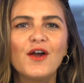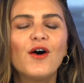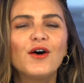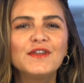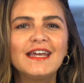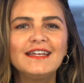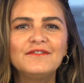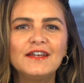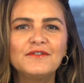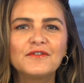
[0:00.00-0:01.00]
On the
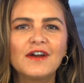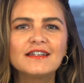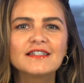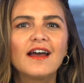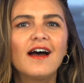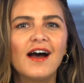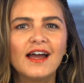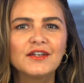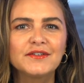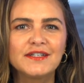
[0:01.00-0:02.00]
EV front,
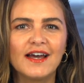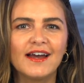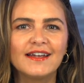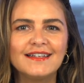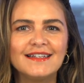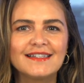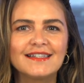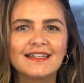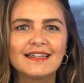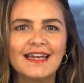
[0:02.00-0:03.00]
Hyundai is
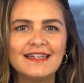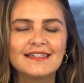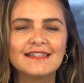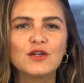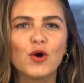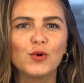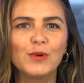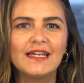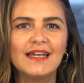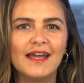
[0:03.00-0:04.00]
the latest
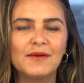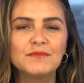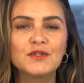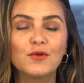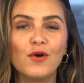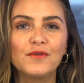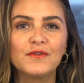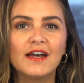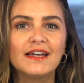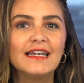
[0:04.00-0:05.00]
OEM to
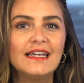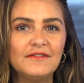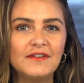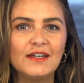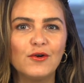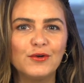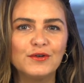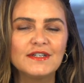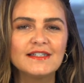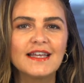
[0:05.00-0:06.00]
offer EV
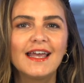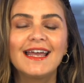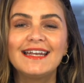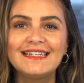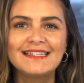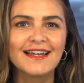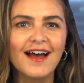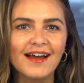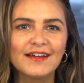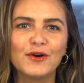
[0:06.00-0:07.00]
owners an
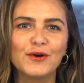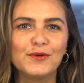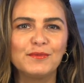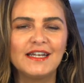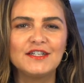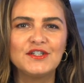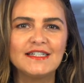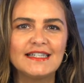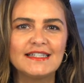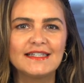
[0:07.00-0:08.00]
entire home energy
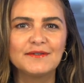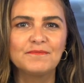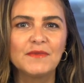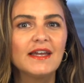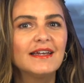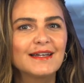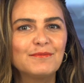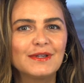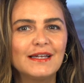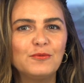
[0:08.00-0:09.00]
system,
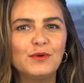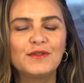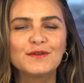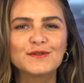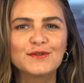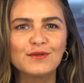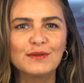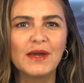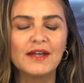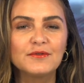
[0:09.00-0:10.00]
complete with solar
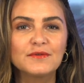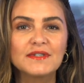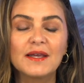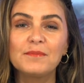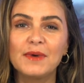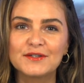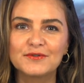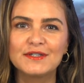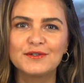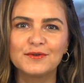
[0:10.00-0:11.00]
panels and
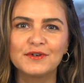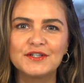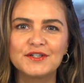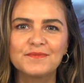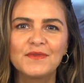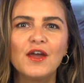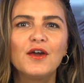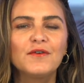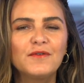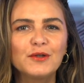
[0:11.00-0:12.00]
battery storage,
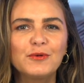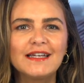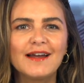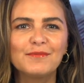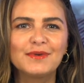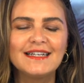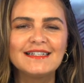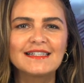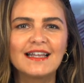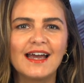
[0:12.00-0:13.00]
following
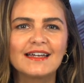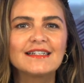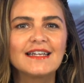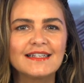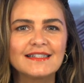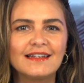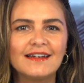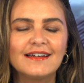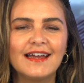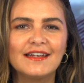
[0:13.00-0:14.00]
companies like
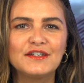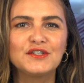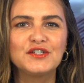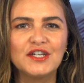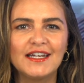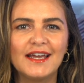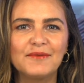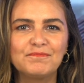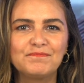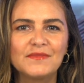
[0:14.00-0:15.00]
Tesla and
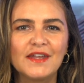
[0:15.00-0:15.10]
GM.